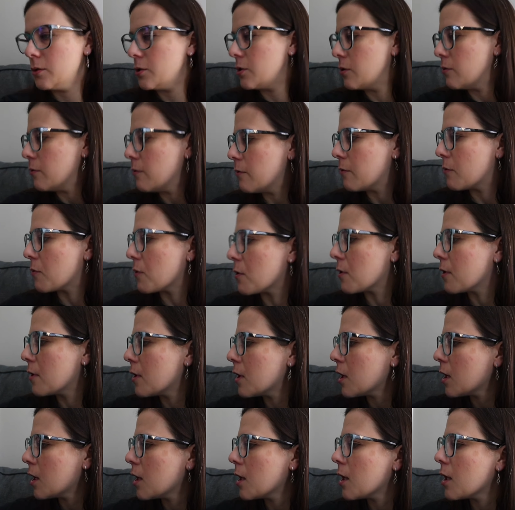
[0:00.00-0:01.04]

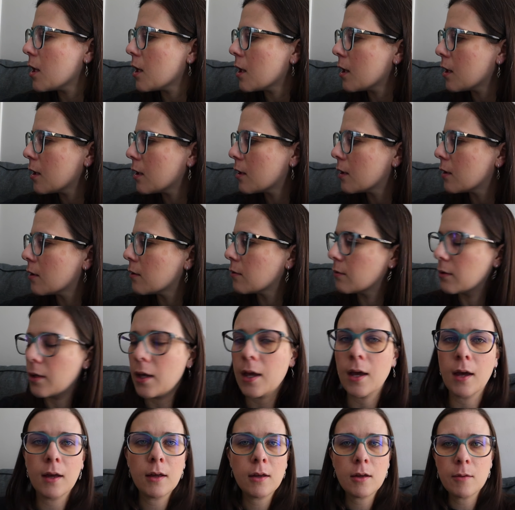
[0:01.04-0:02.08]
2:30.
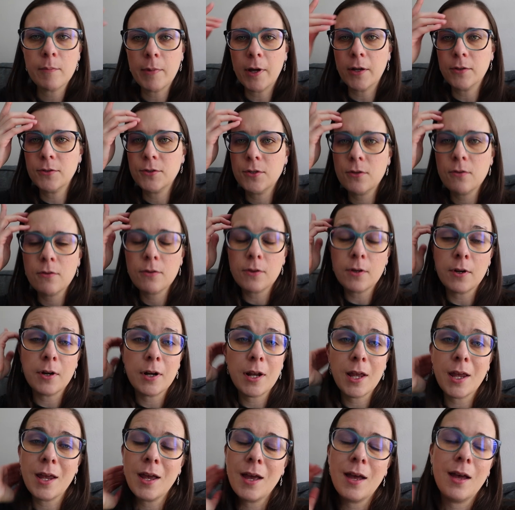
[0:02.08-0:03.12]
Yeah, about
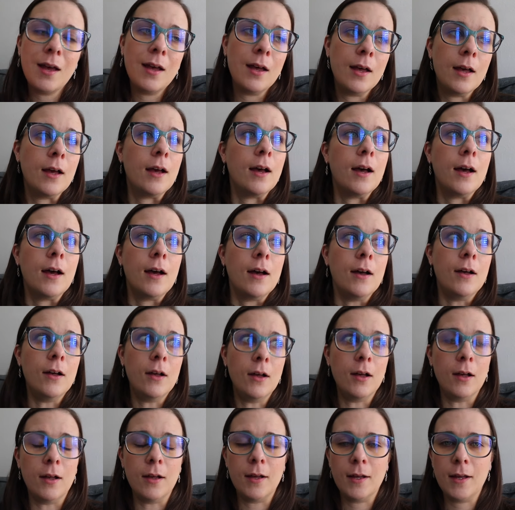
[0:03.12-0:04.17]
2:30.
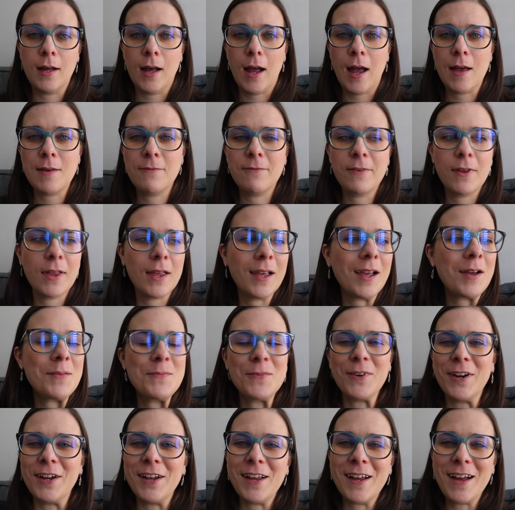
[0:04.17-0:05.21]
I feel like I'm
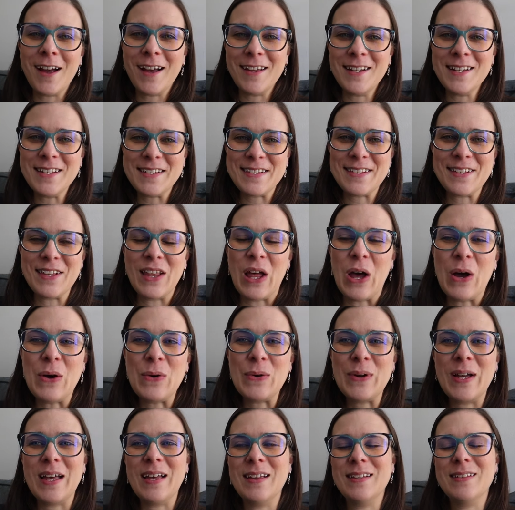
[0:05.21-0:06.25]
reading kind of slow
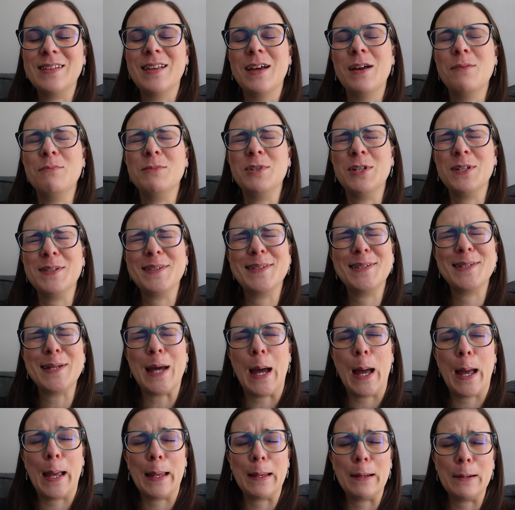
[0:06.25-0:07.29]
because I'm just
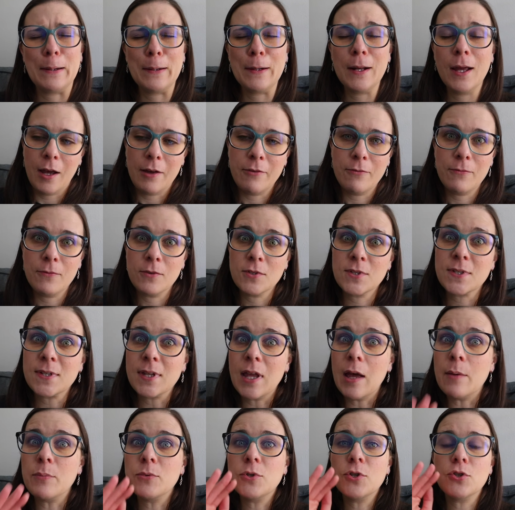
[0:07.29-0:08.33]
tired. I've
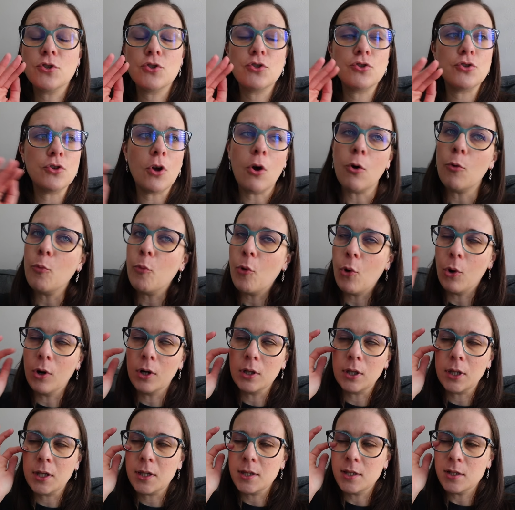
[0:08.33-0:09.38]
slept so
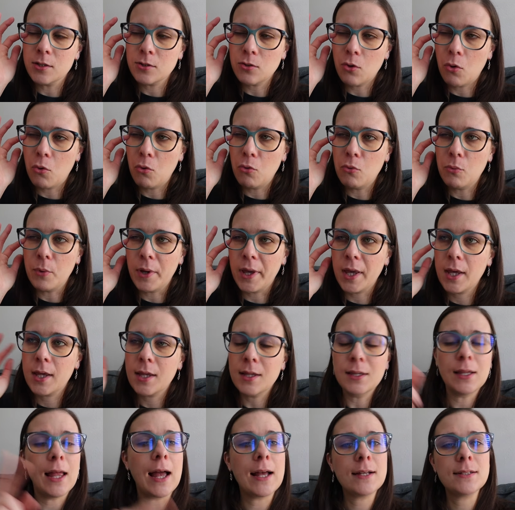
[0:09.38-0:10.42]
poorly this whole week.
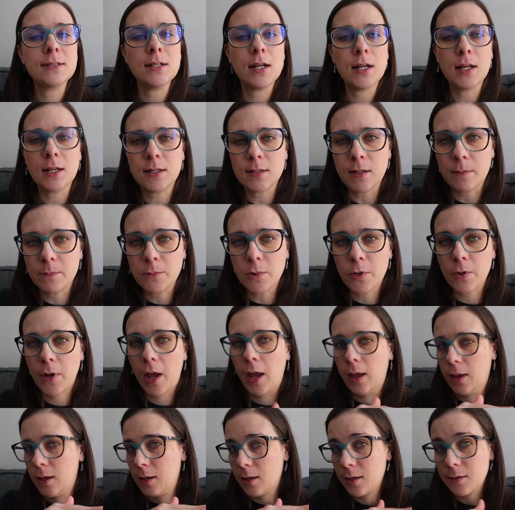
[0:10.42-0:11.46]
Last night I slept
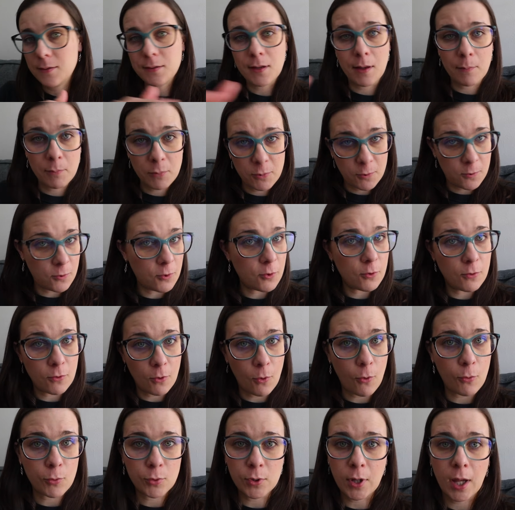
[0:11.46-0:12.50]
okay. Like, I slept through the
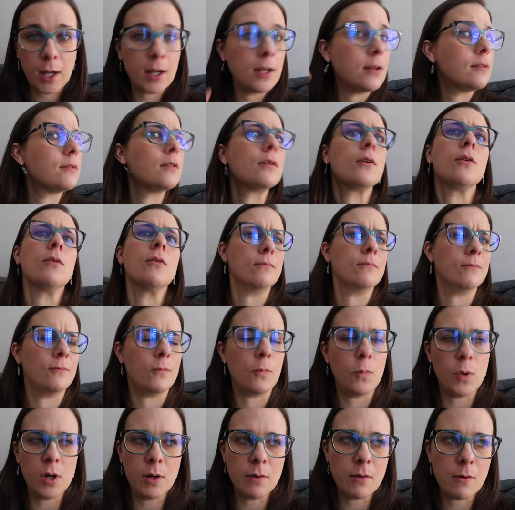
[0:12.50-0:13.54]
whole night.
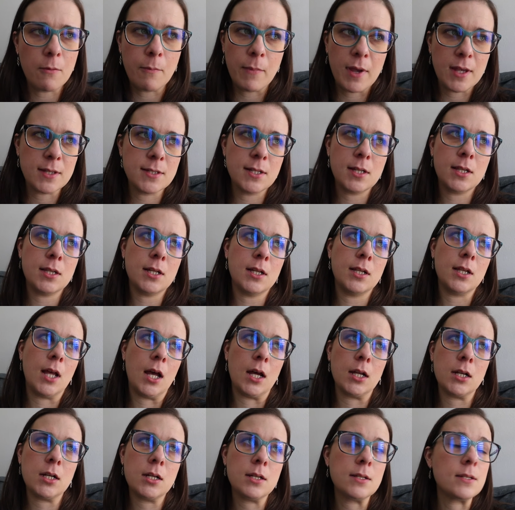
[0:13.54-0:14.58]
What an amazing thing
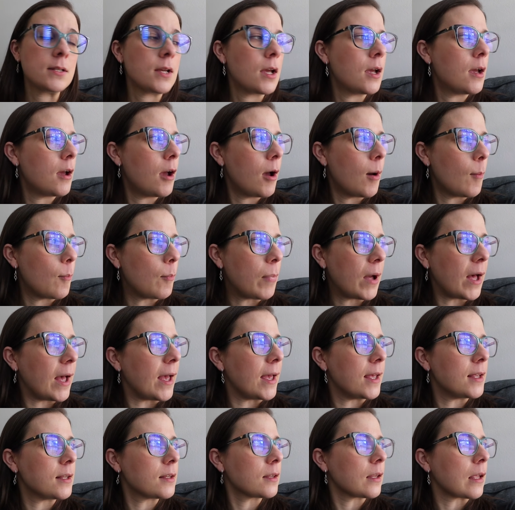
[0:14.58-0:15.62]
that is.
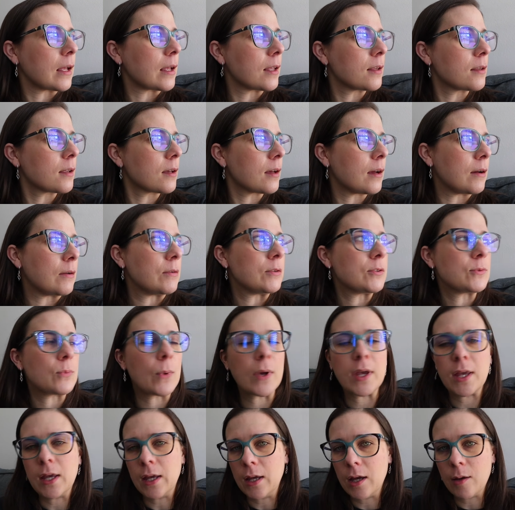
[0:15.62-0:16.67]
But like, I was
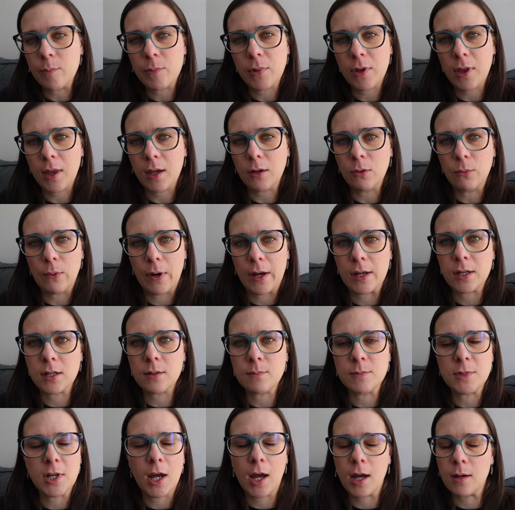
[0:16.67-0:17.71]
waking up at like
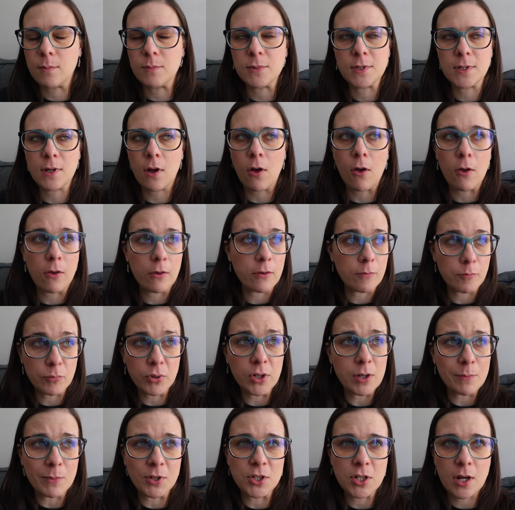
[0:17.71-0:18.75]
random times all
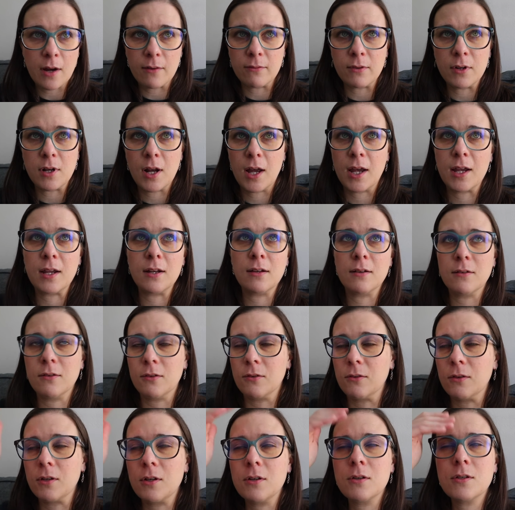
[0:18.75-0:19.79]
pretty much every night
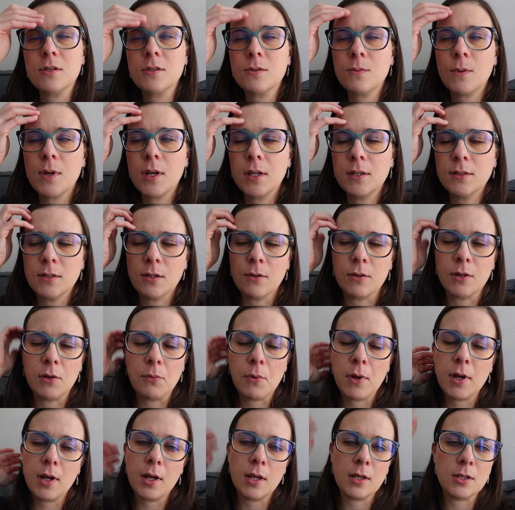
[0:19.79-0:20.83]
earlier this week. So
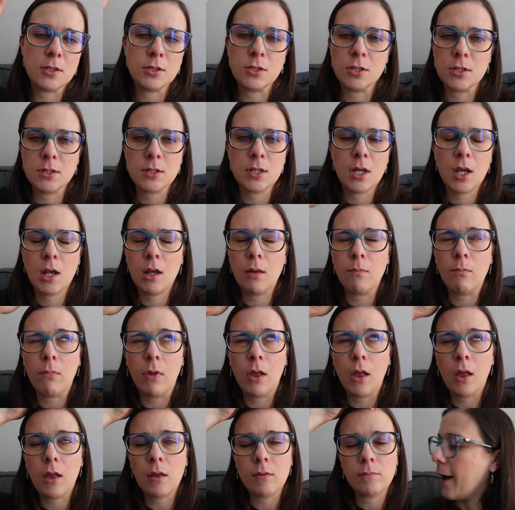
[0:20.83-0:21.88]
anyway, it's just like,
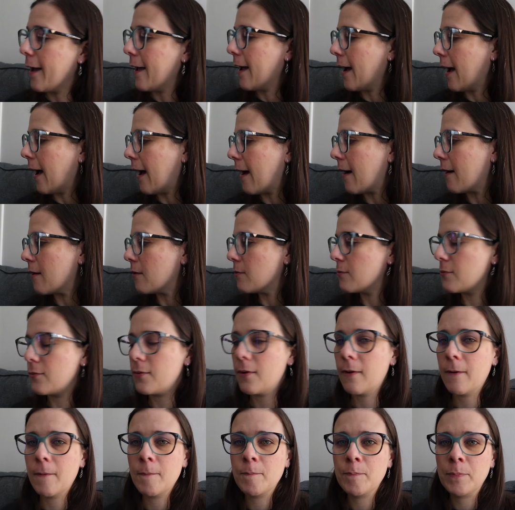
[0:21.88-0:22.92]
ugh. I have
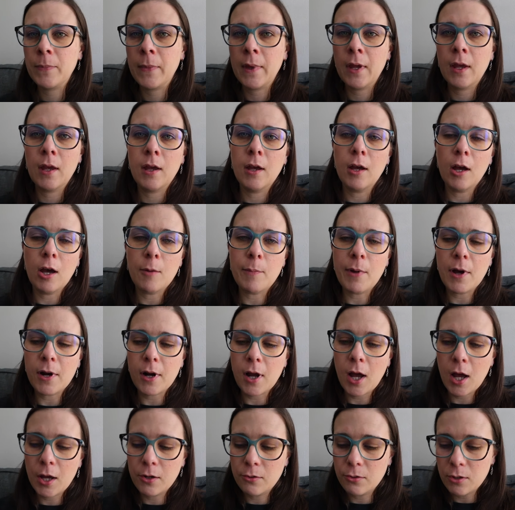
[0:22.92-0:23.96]
about
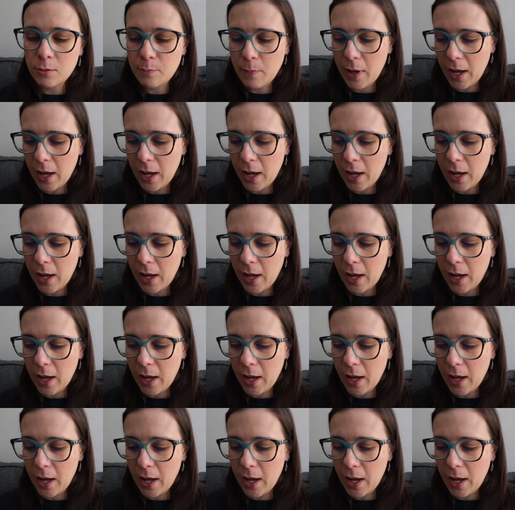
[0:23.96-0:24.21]
100